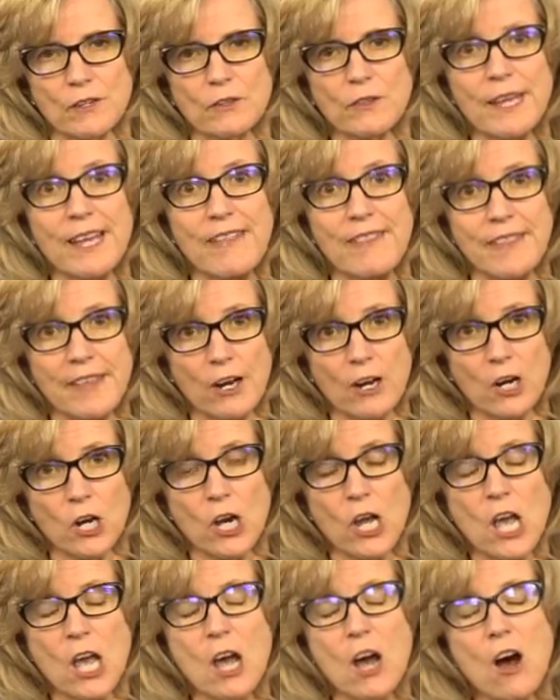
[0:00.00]
are in there.
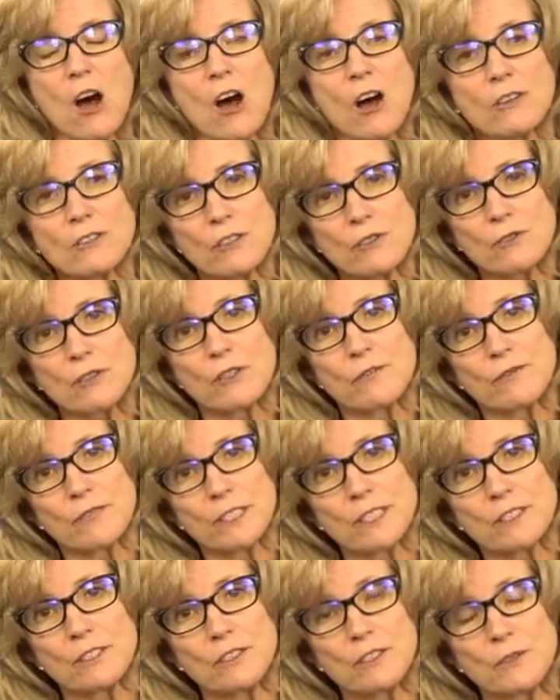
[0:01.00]
Also, don't
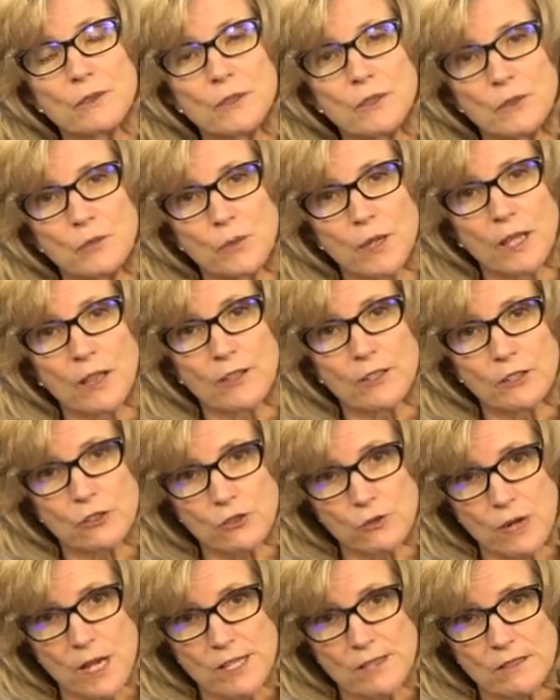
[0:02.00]
forget to do a new will and a
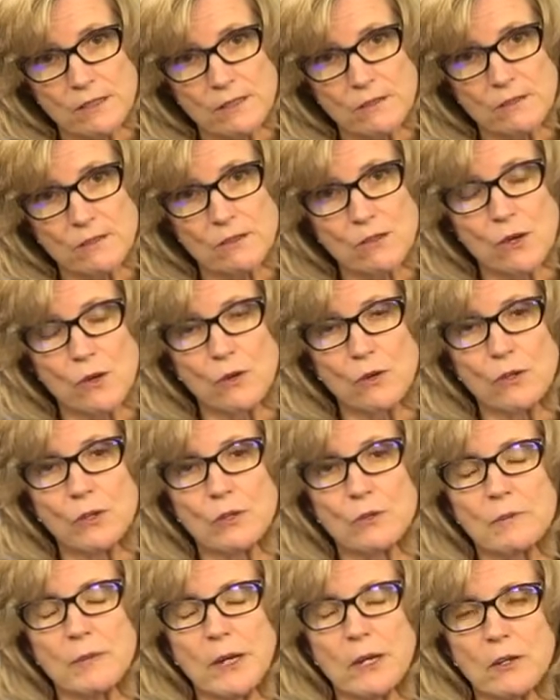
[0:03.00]
trust. So
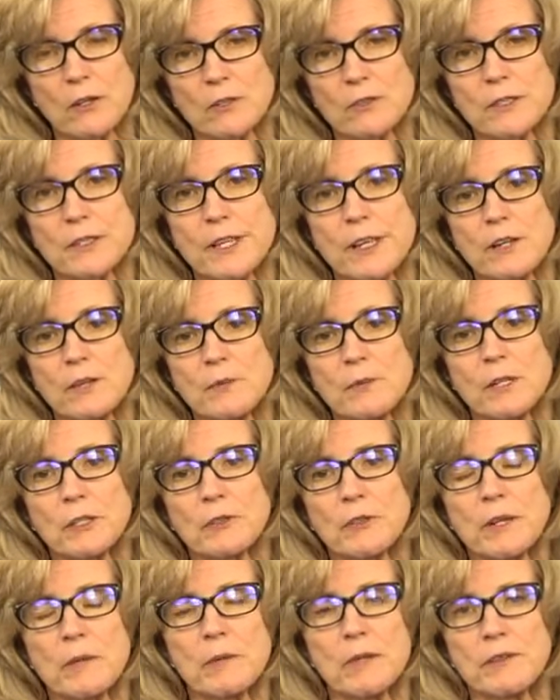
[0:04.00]
your marital settlement
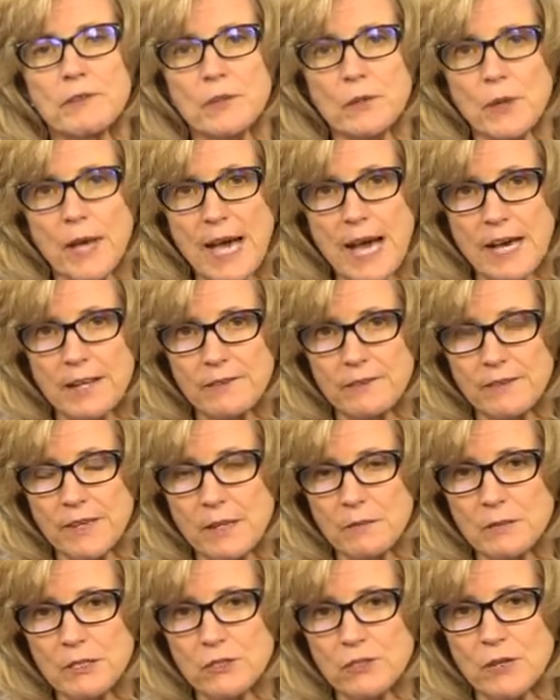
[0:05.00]
agreement, if you had a
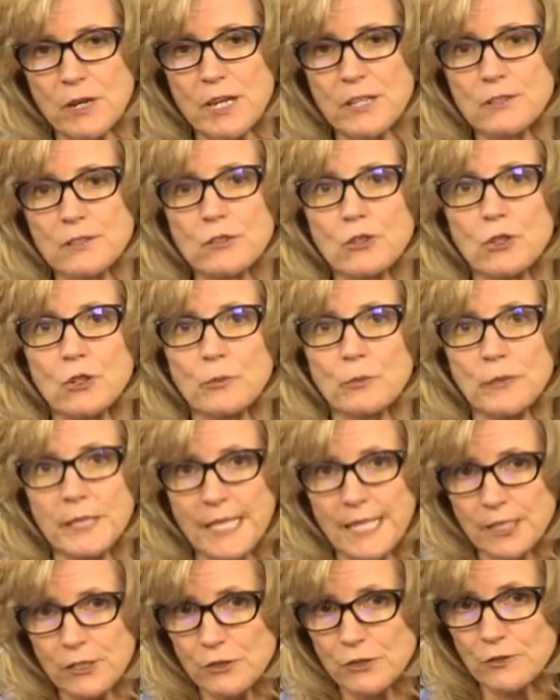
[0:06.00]
family trust,
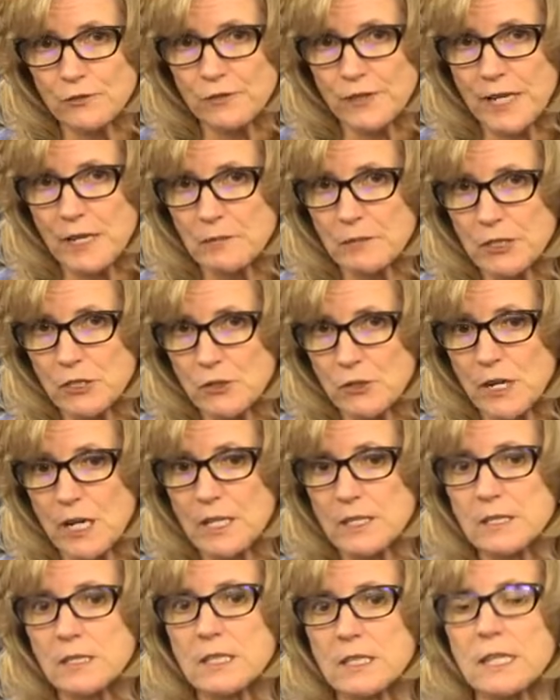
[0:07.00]
terminated your family
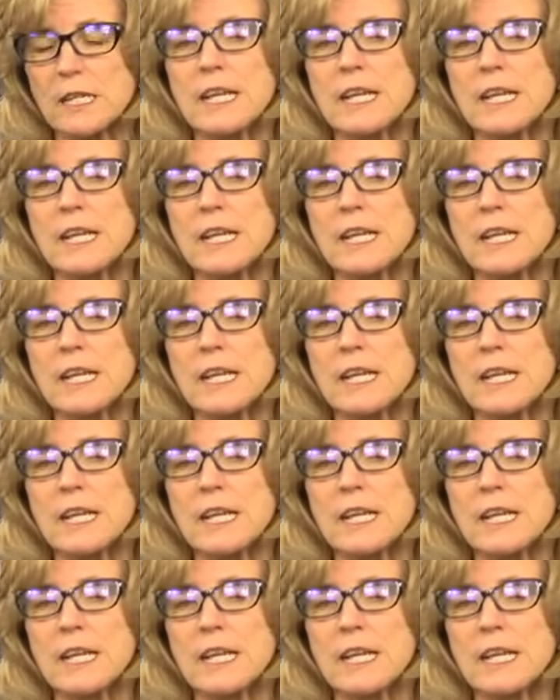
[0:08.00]
trust,